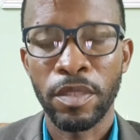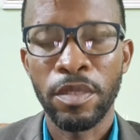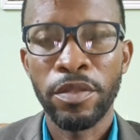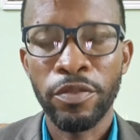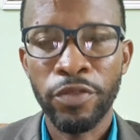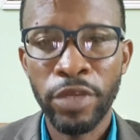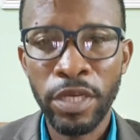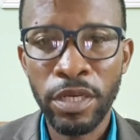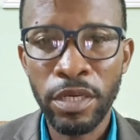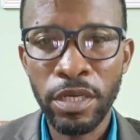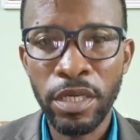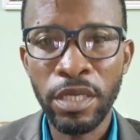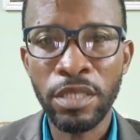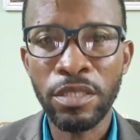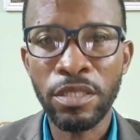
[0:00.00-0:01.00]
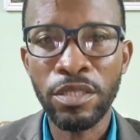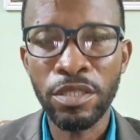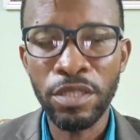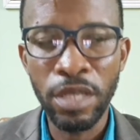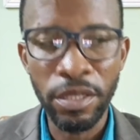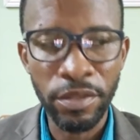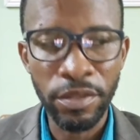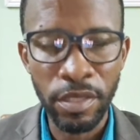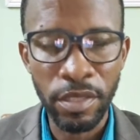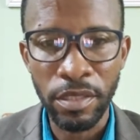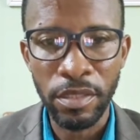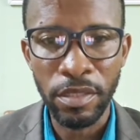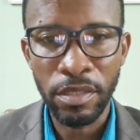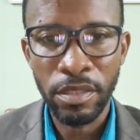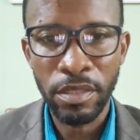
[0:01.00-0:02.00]
There is nothing
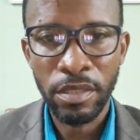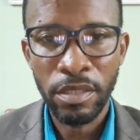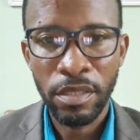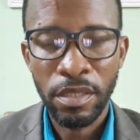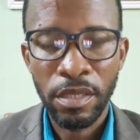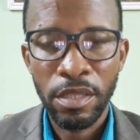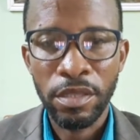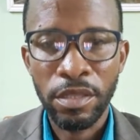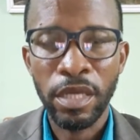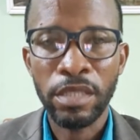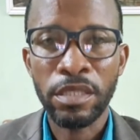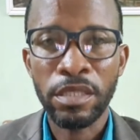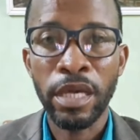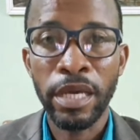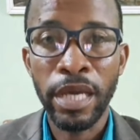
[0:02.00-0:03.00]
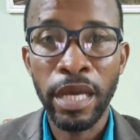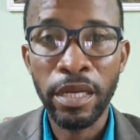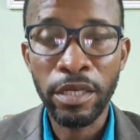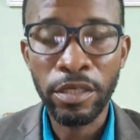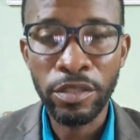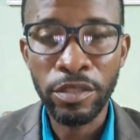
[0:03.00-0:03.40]
that Guyana can